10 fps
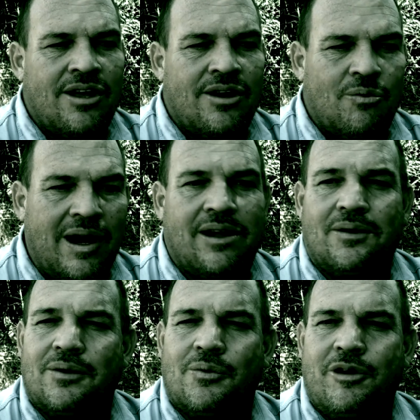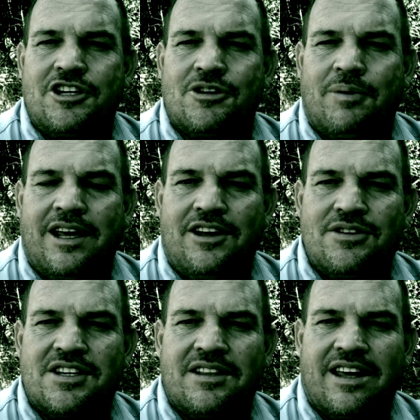Well, we should be
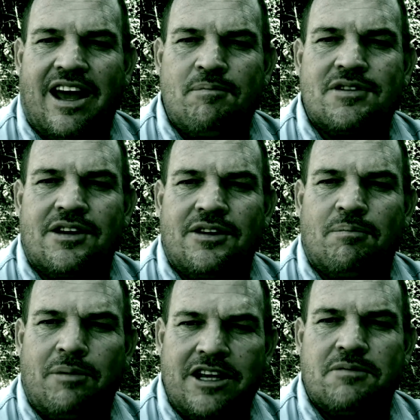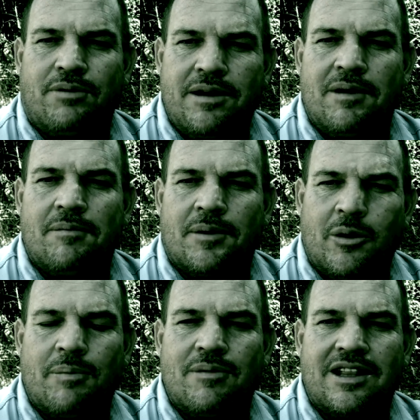using the absolute best premium
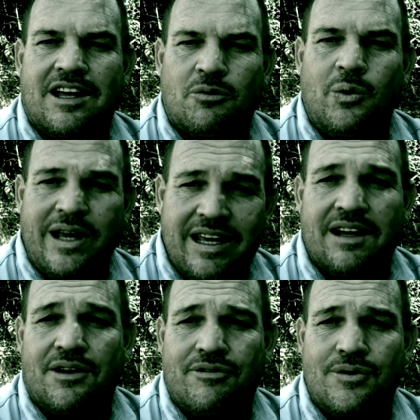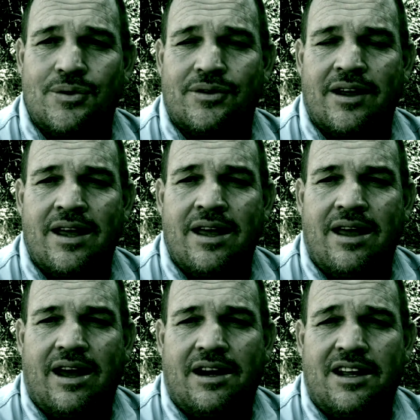equipment that we can afford.
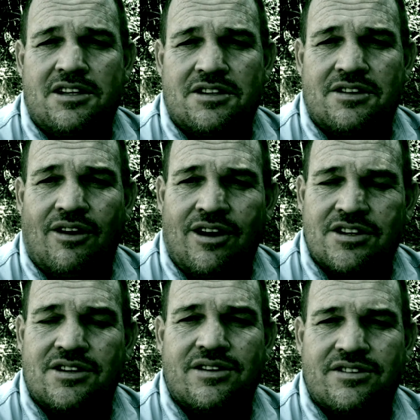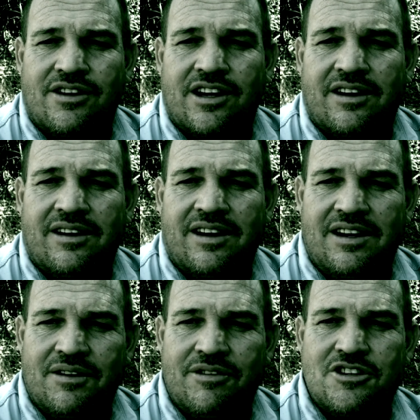And each archer has got an
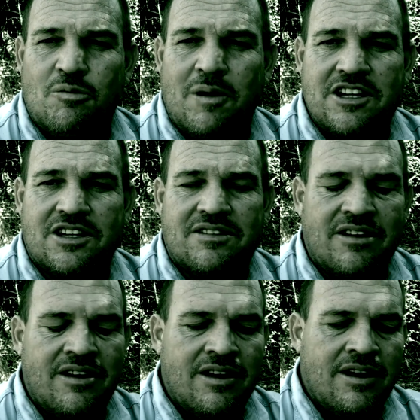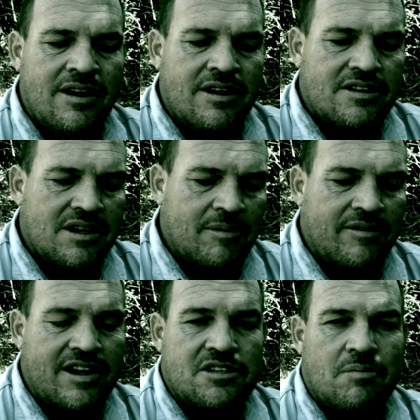individual budget. Some of
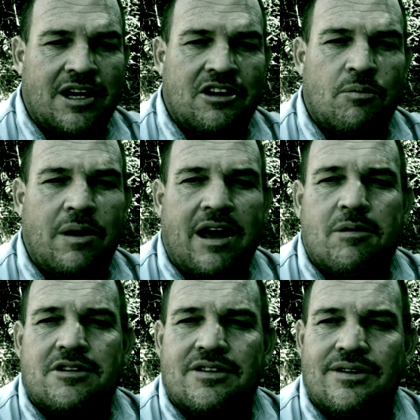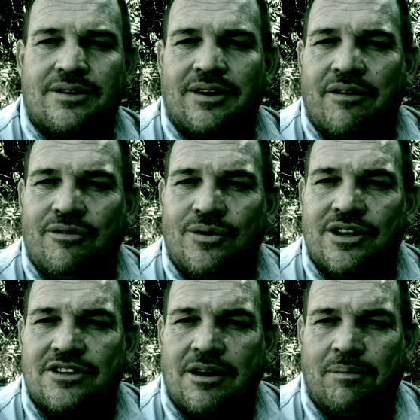us might not be able to afford
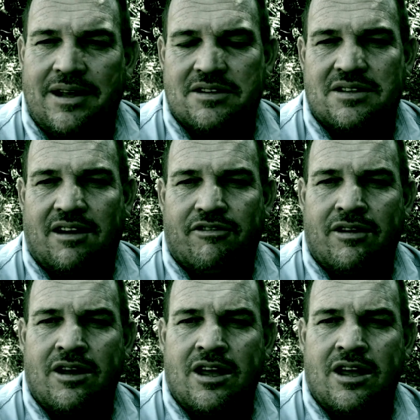the top-end stuff.